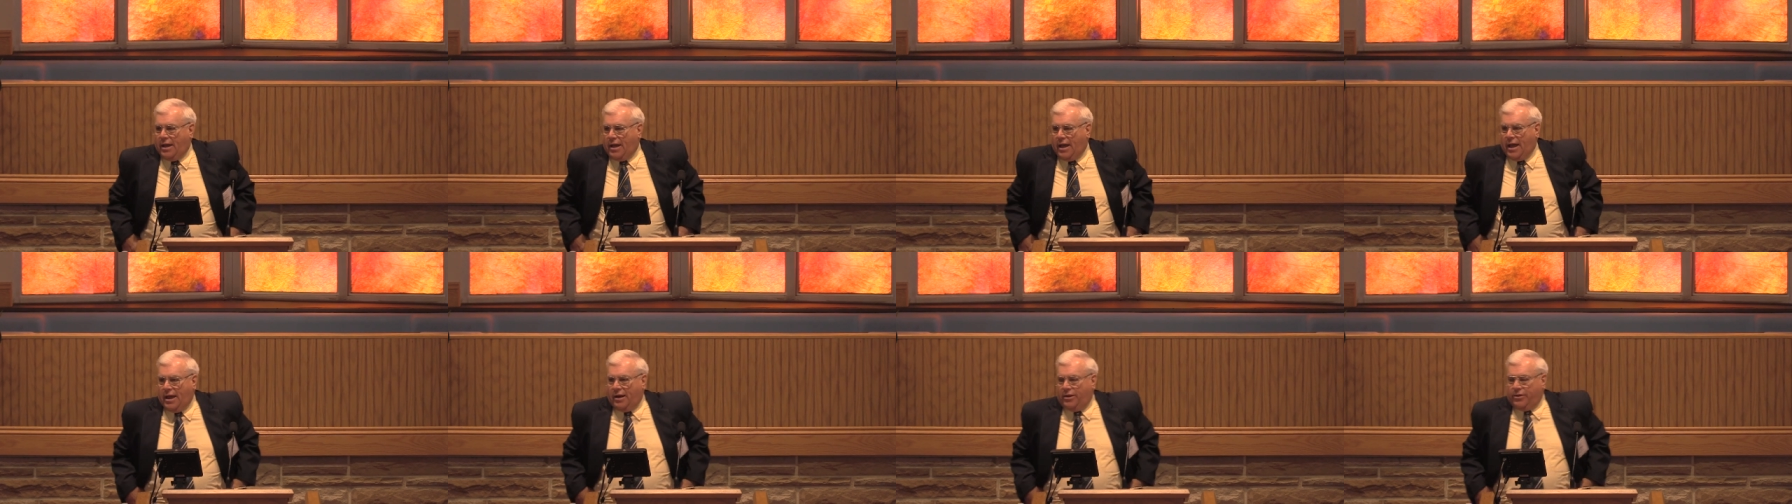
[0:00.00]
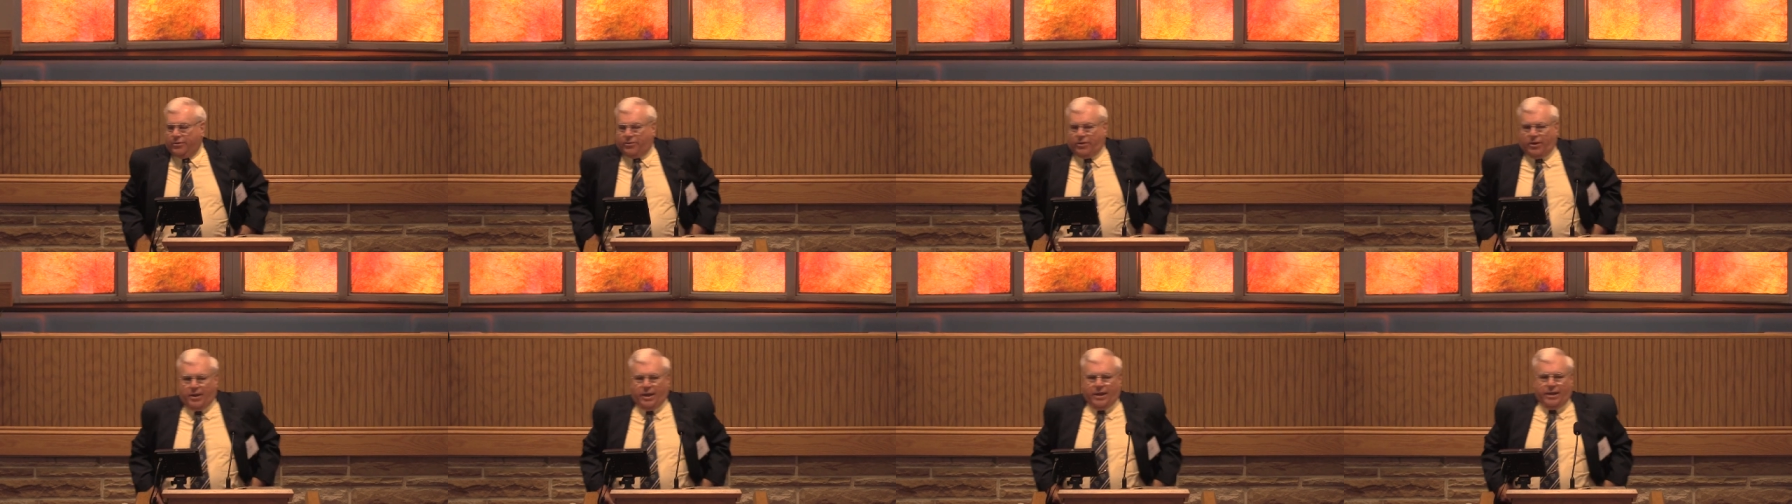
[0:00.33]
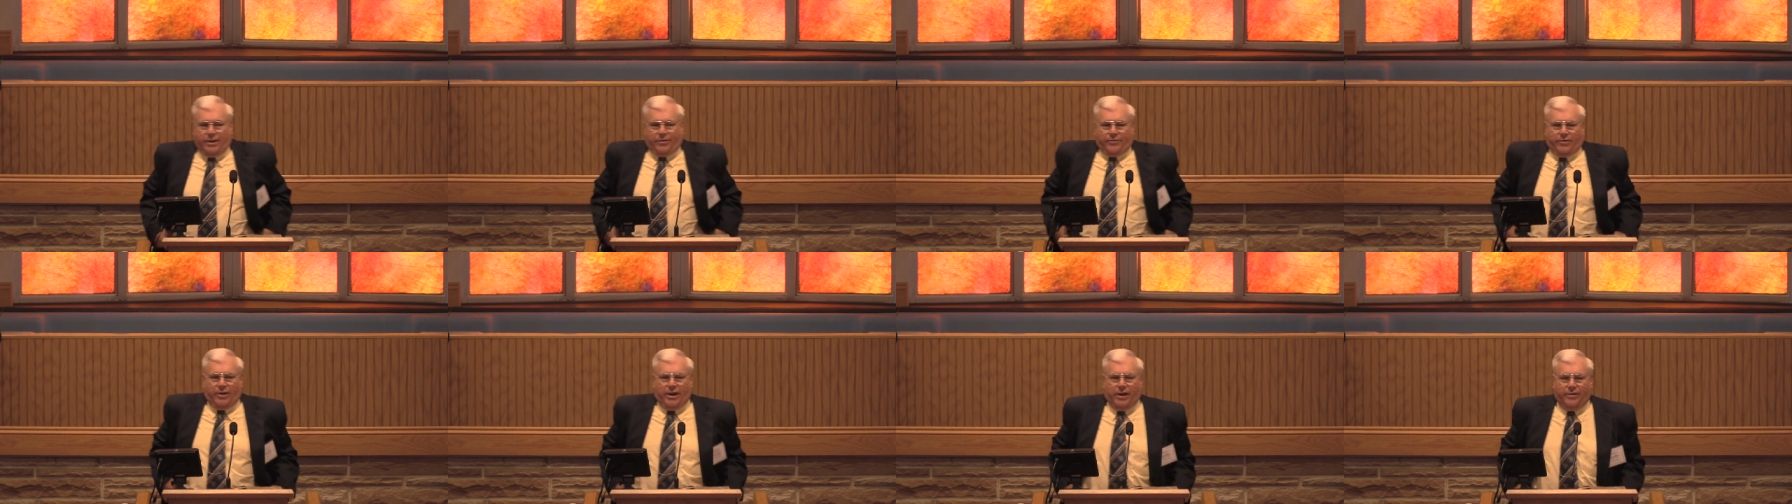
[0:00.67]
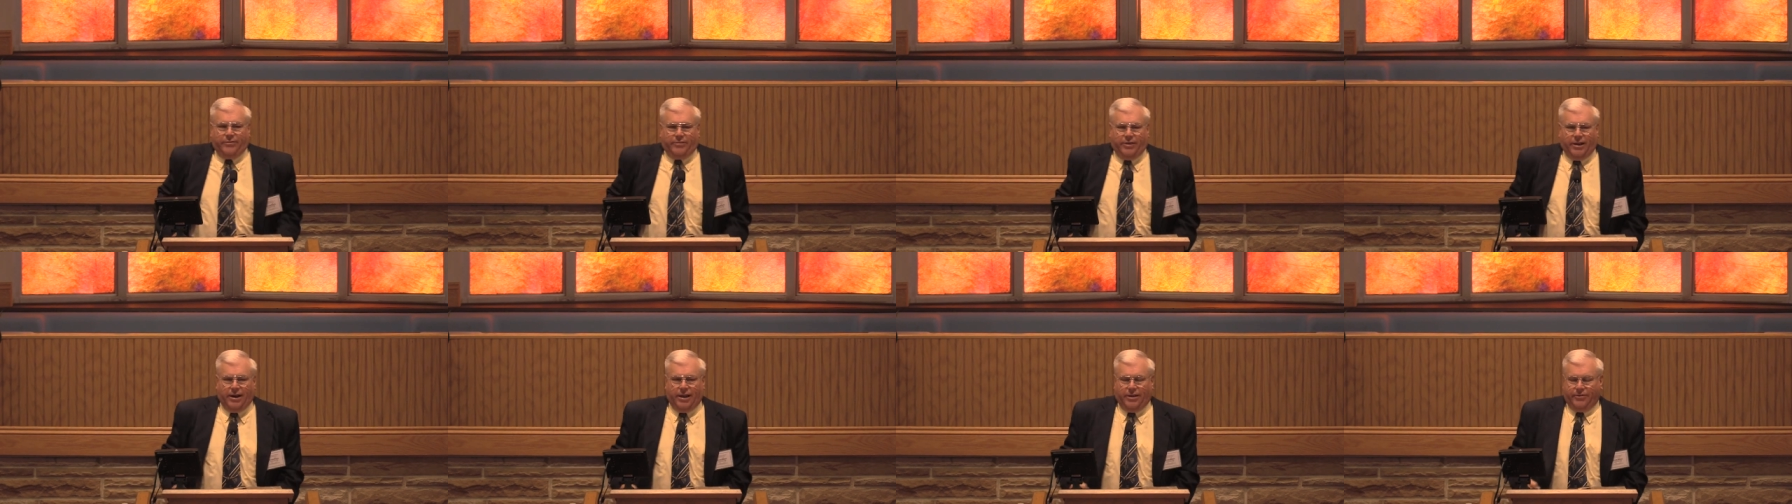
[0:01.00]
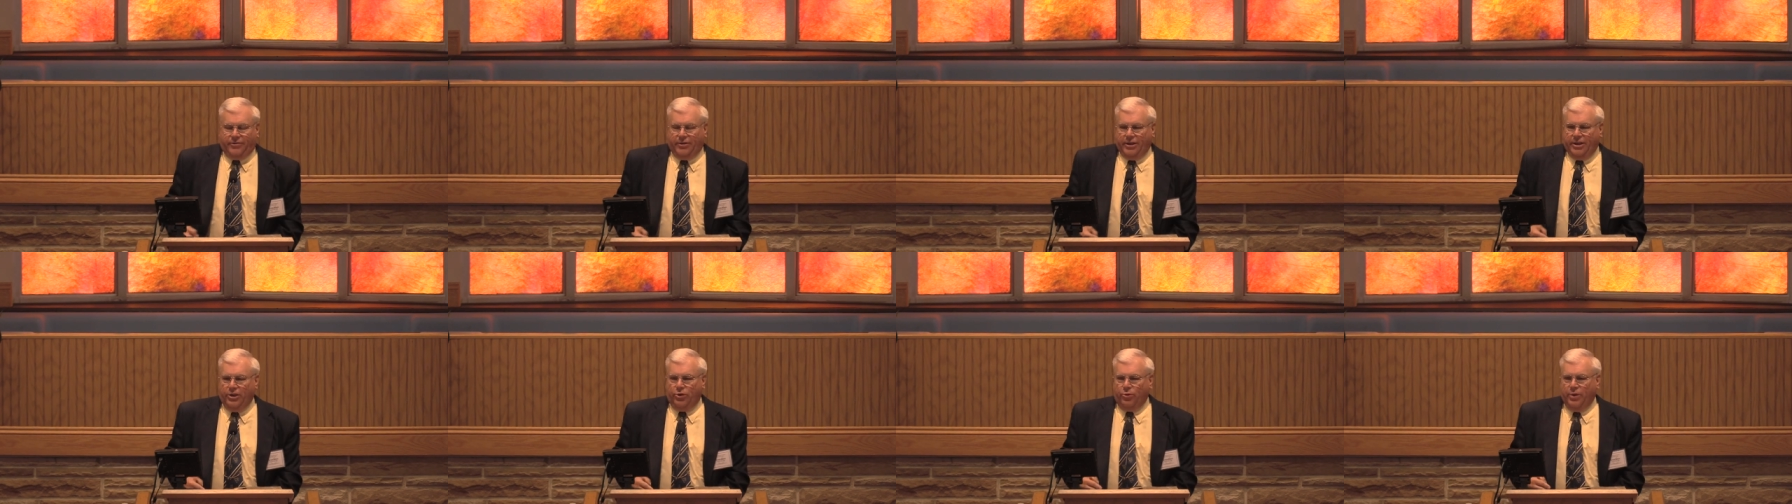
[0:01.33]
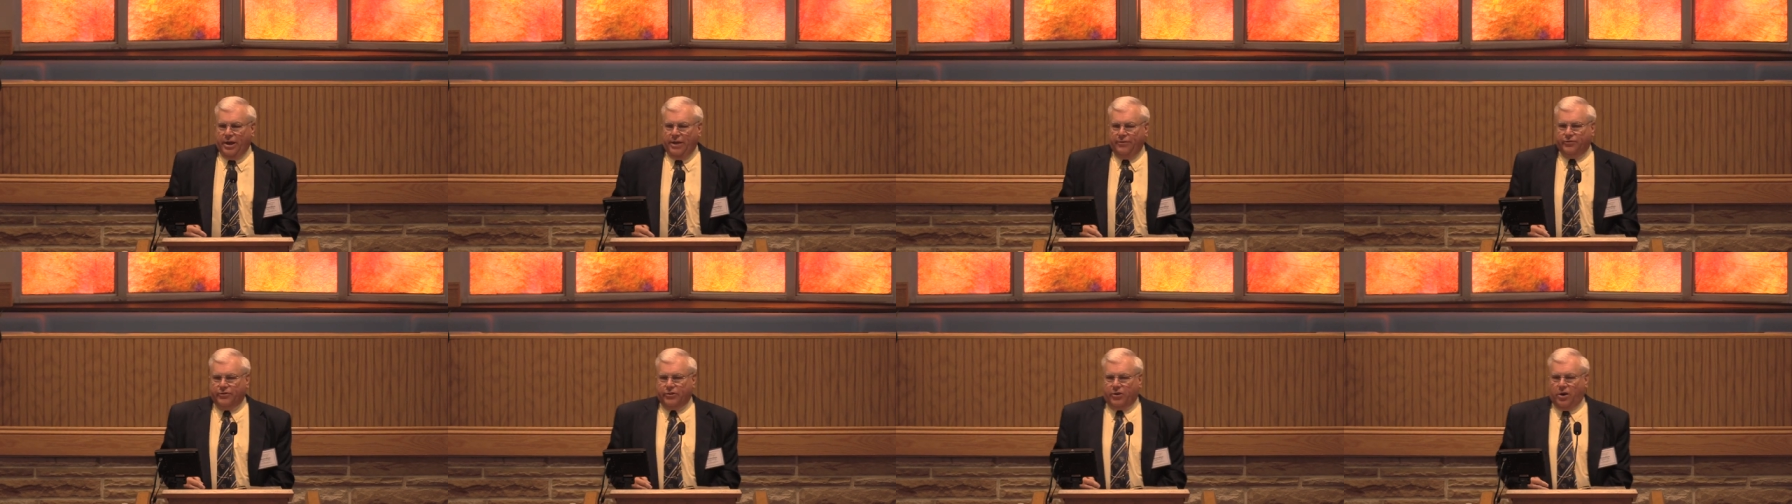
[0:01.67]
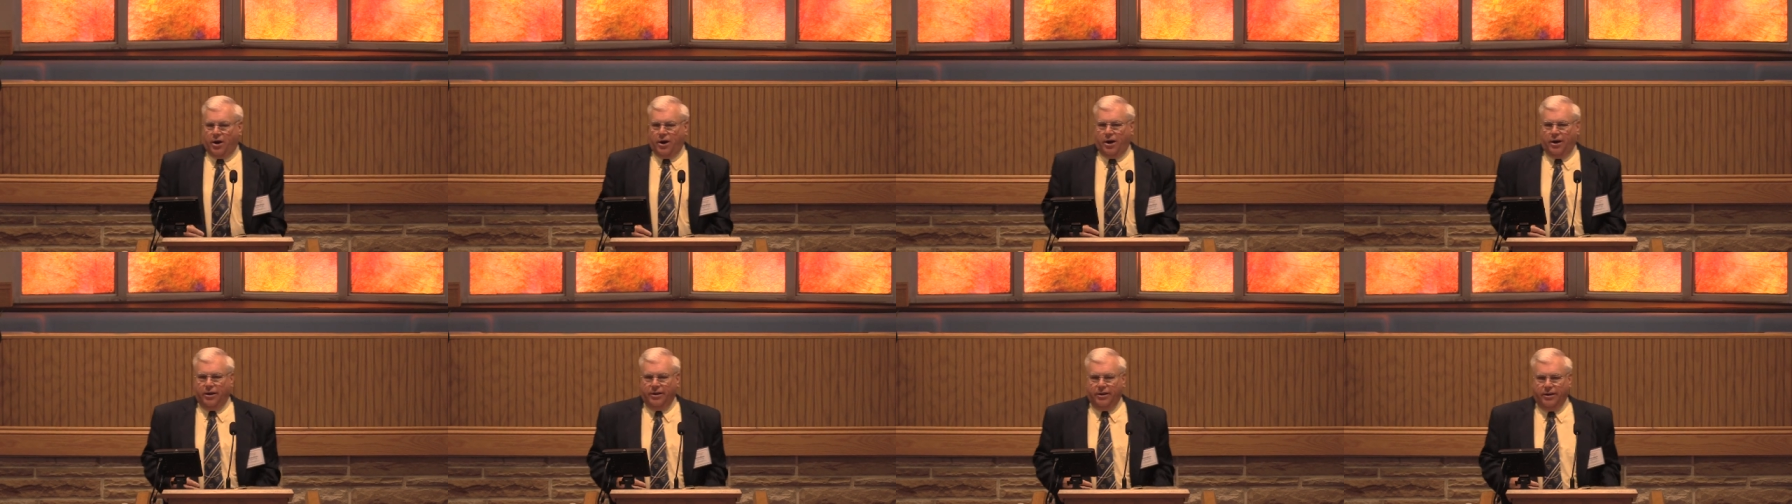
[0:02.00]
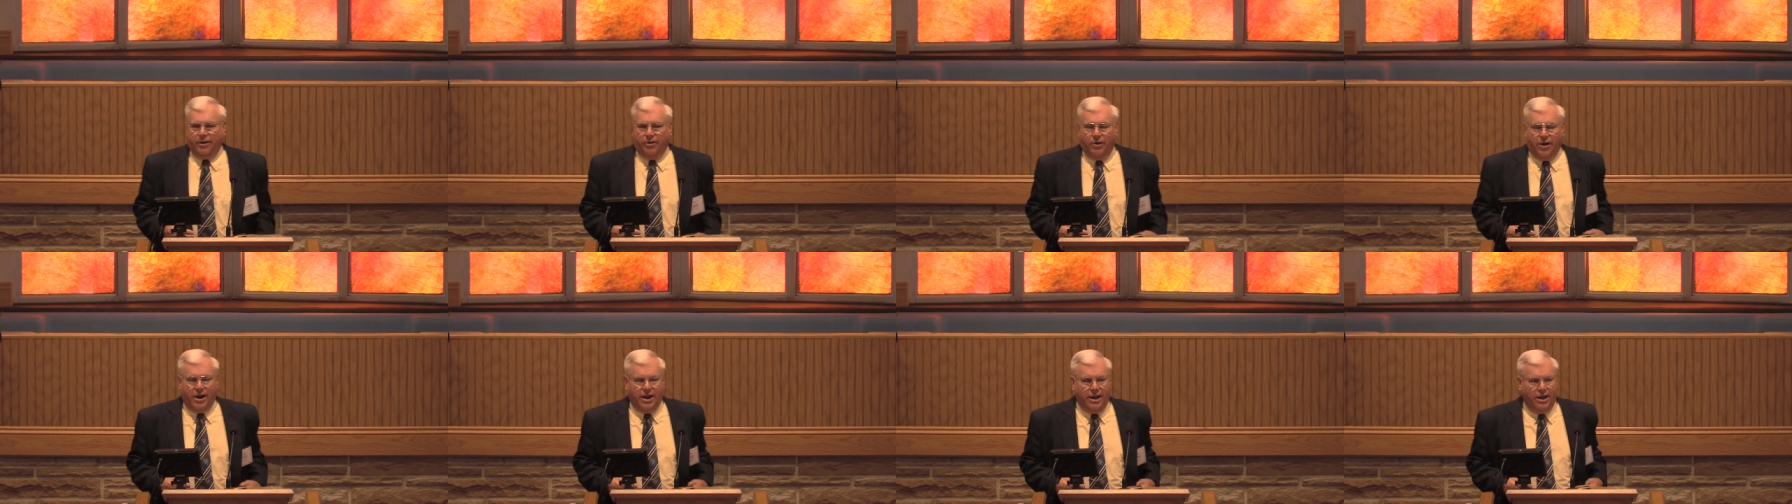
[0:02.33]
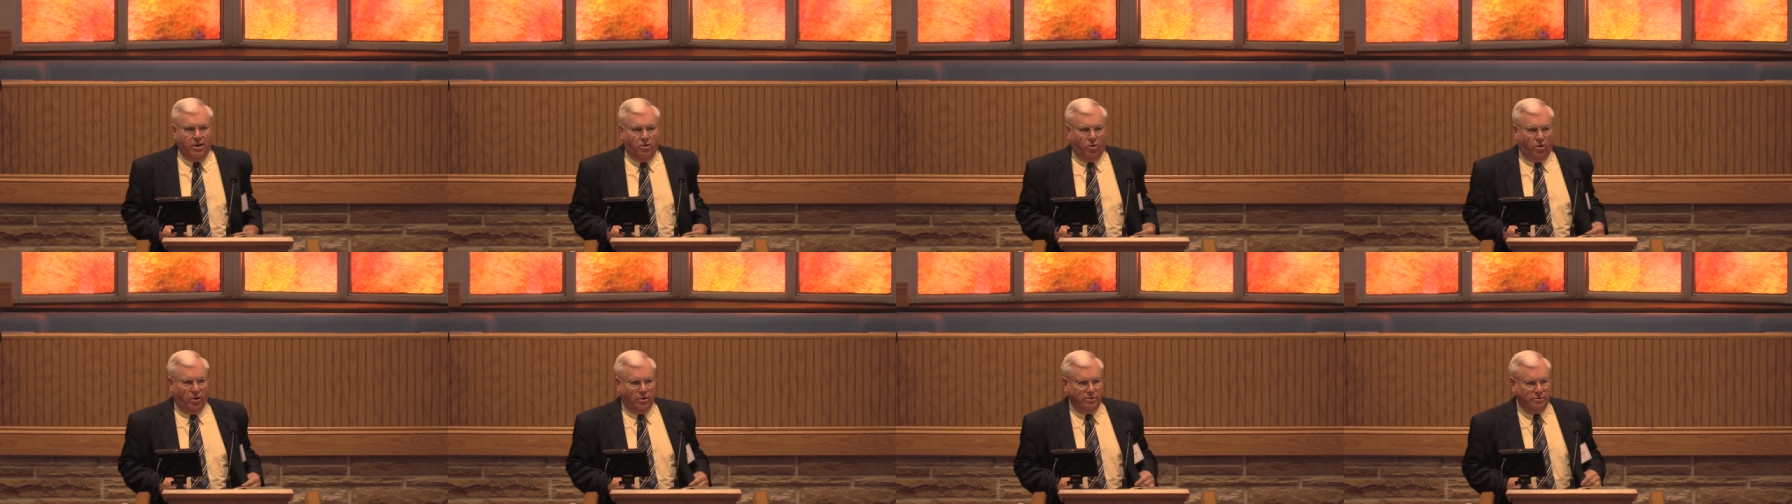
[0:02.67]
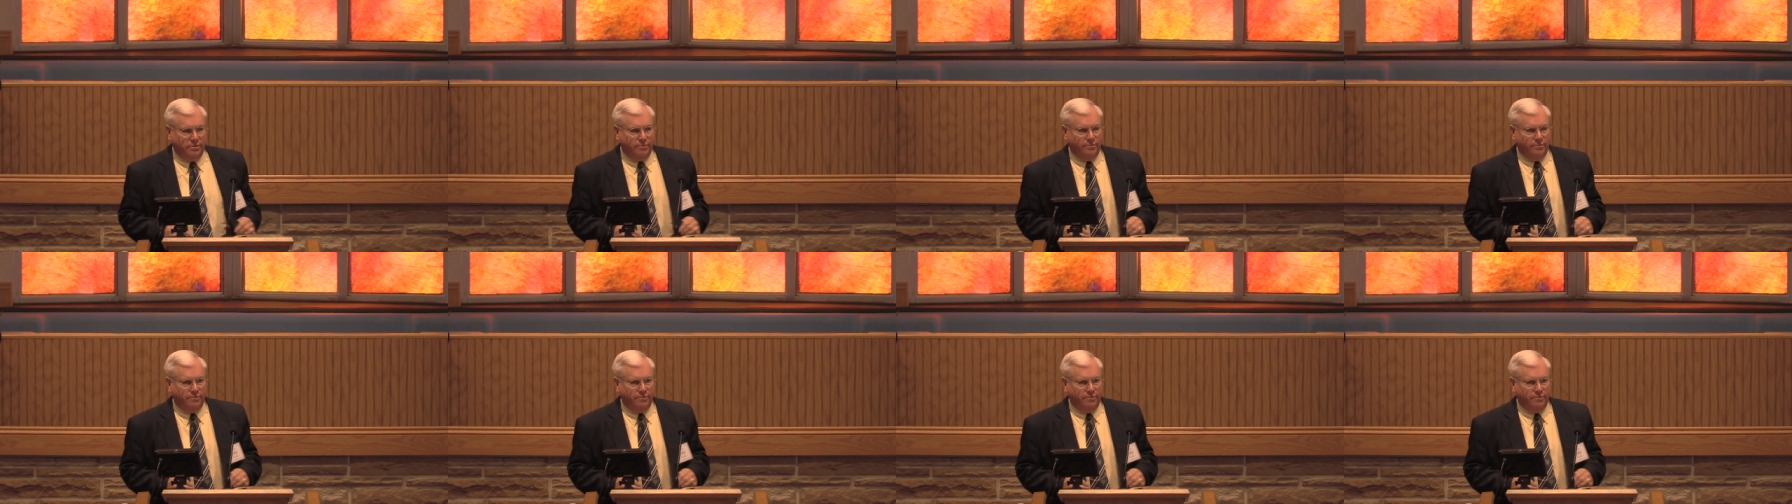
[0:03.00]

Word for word: I looked at his and I said, I see you have scarlet and gray on.